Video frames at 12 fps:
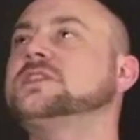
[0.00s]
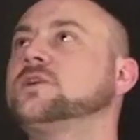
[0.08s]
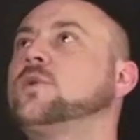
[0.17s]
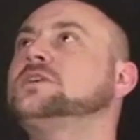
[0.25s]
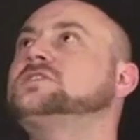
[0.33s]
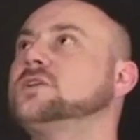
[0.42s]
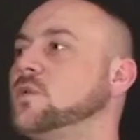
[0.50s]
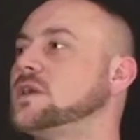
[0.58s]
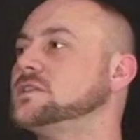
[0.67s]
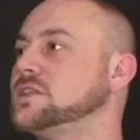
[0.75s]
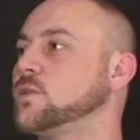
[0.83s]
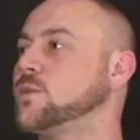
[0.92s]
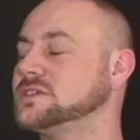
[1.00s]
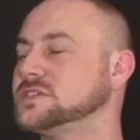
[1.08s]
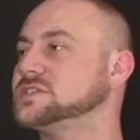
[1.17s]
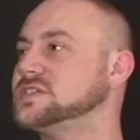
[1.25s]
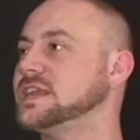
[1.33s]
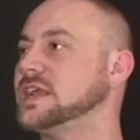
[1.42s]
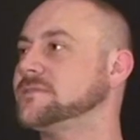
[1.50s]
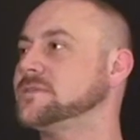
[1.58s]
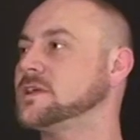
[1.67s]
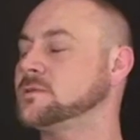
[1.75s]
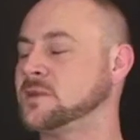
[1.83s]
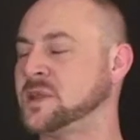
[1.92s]
there was a scene I
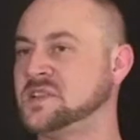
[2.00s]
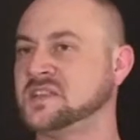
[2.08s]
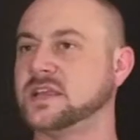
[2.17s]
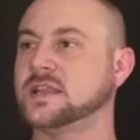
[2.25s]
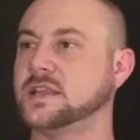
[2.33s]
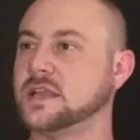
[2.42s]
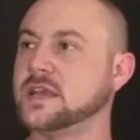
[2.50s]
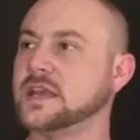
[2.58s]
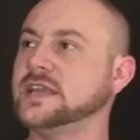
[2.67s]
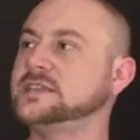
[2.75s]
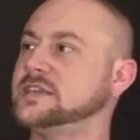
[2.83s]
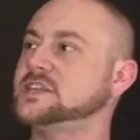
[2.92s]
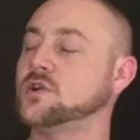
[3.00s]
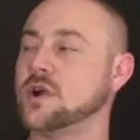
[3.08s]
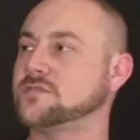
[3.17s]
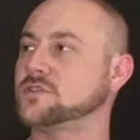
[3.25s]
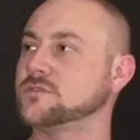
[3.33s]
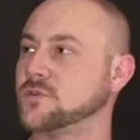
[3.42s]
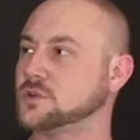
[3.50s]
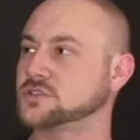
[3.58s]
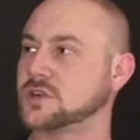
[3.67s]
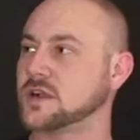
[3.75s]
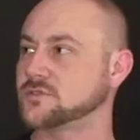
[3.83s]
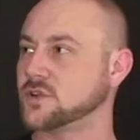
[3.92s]
feel like where he did go after the
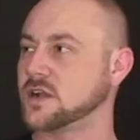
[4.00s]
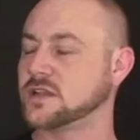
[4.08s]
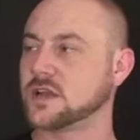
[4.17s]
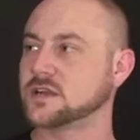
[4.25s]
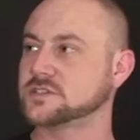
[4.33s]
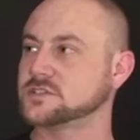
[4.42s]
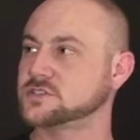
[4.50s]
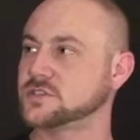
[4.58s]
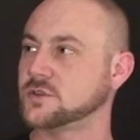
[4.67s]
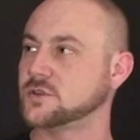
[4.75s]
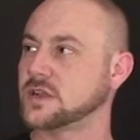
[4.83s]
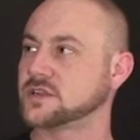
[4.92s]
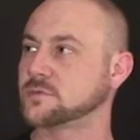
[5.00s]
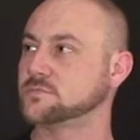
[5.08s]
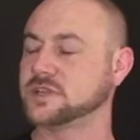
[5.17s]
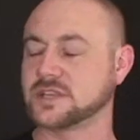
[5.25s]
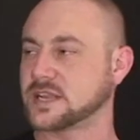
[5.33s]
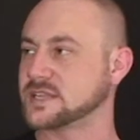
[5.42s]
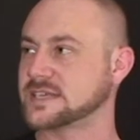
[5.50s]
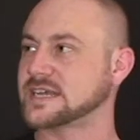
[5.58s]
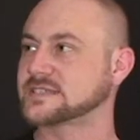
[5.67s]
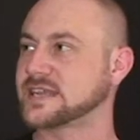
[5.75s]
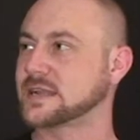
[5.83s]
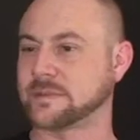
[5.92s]
Vulture after he unlocked his suit and completely got his
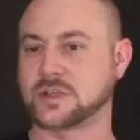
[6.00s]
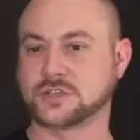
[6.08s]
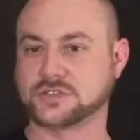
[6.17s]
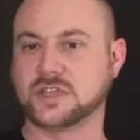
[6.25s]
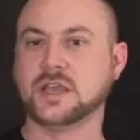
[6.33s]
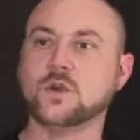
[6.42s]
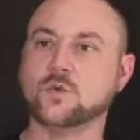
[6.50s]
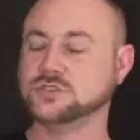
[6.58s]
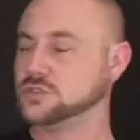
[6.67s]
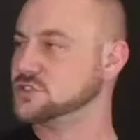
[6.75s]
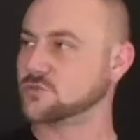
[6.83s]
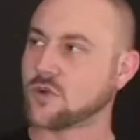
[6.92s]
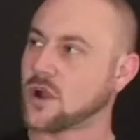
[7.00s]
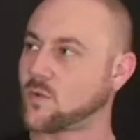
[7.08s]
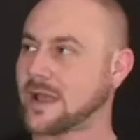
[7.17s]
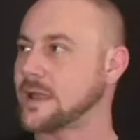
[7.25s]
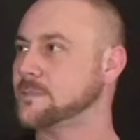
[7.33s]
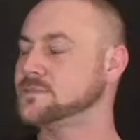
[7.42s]
ass kicked because he was using the wrong web.